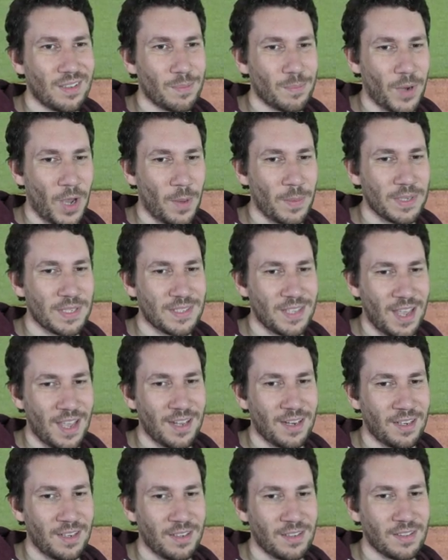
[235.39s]
Probably
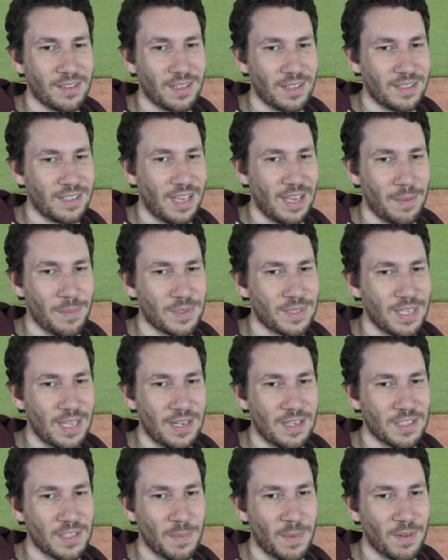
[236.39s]
Sandy. Yeah,
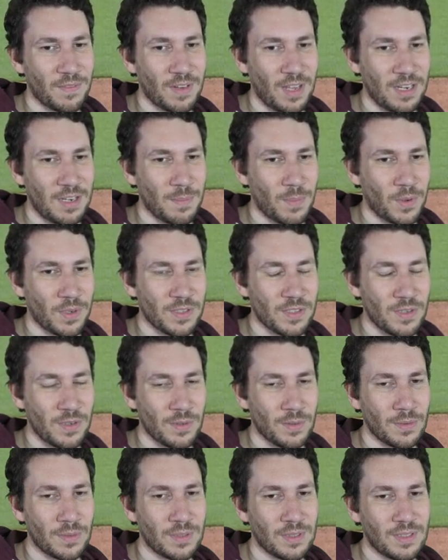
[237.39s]
Sandy's above
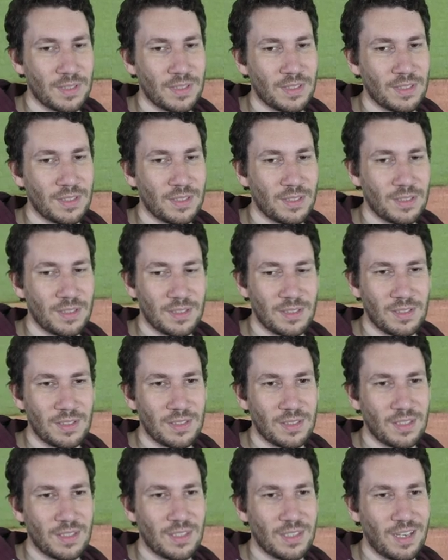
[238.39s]
90.2.
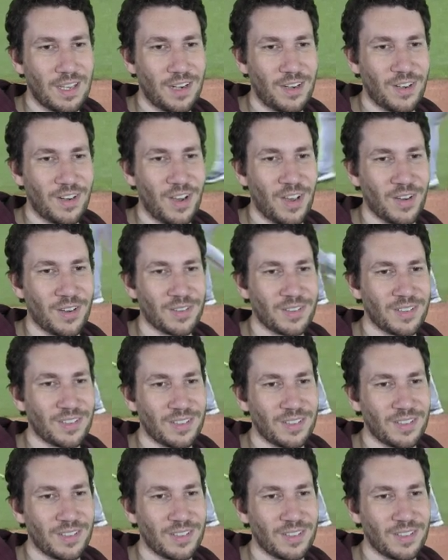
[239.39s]
I don't know.